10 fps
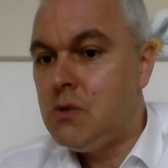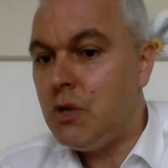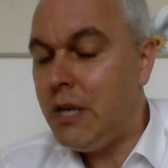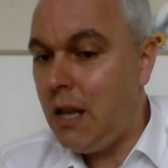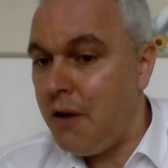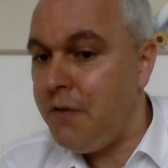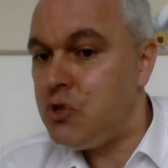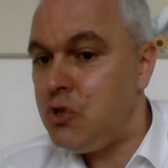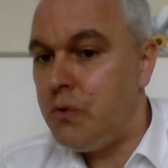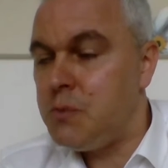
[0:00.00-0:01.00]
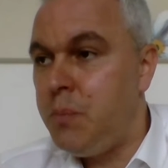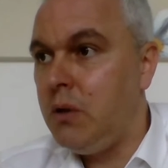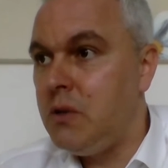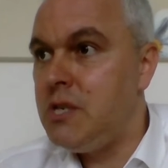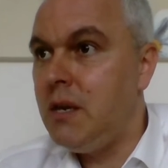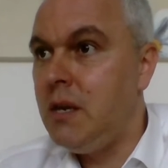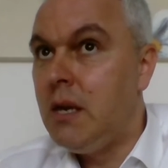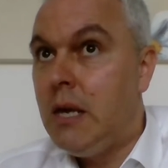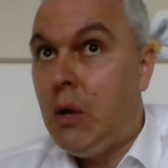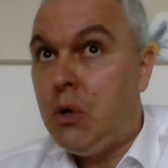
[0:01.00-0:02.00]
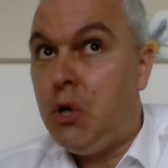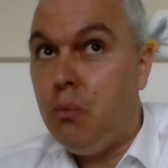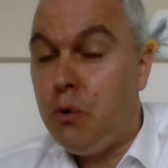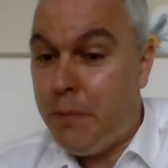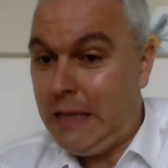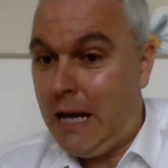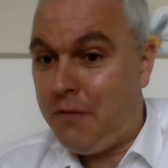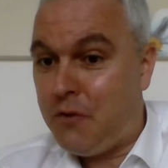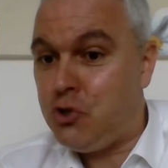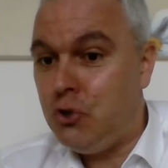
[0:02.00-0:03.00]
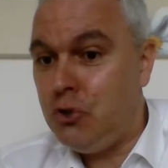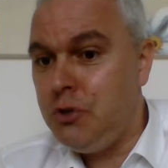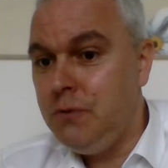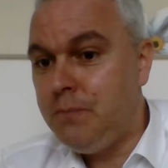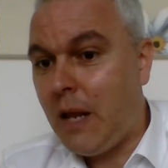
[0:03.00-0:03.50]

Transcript: So your life insurance policy, you would be the life assured.